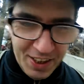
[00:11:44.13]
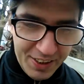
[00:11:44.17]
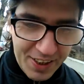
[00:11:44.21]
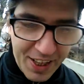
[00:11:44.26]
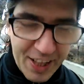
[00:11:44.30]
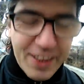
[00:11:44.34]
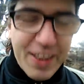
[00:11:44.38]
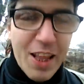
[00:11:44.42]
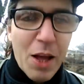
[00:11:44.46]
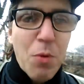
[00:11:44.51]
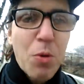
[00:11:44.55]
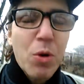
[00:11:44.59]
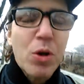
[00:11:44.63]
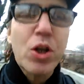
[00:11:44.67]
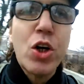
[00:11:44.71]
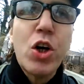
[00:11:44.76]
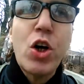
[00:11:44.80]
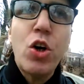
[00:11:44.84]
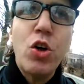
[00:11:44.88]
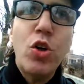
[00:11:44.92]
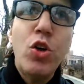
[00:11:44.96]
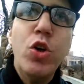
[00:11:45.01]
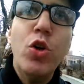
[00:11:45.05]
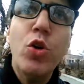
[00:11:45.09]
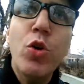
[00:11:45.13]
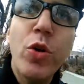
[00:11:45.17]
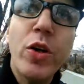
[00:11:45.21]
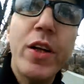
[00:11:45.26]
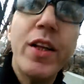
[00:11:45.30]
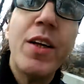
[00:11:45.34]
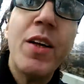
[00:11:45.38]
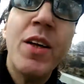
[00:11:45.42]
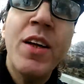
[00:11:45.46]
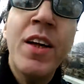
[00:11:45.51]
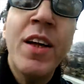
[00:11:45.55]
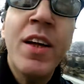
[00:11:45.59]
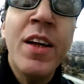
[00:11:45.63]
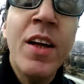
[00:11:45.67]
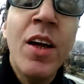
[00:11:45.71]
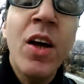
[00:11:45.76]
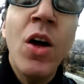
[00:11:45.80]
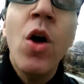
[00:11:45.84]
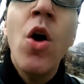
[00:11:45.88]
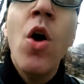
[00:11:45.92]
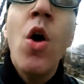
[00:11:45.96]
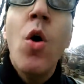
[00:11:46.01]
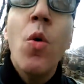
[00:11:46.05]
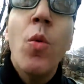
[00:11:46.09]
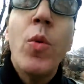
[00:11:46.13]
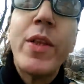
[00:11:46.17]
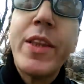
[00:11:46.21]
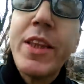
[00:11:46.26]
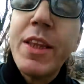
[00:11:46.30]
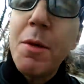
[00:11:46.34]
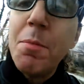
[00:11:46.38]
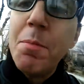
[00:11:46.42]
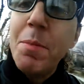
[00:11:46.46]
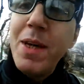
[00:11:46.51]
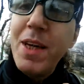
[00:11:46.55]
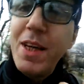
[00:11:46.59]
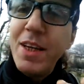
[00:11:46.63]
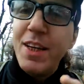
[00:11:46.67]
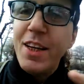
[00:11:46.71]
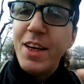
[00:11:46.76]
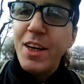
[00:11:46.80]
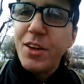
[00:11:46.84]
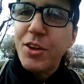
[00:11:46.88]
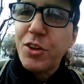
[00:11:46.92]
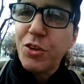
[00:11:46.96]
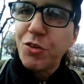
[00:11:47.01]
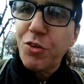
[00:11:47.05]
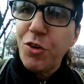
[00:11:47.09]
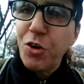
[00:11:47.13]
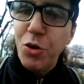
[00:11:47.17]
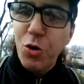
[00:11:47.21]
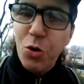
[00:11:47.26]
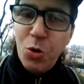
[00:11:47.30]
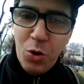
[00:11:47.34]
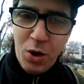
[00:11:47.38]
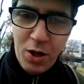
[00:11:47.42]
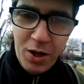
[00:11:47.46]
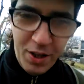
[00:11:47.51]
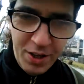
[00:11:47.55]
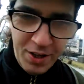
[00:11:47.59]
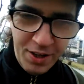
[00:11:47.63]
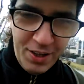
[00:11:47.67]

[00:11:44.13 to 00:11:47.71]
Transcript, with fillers: that they were colluding with the media through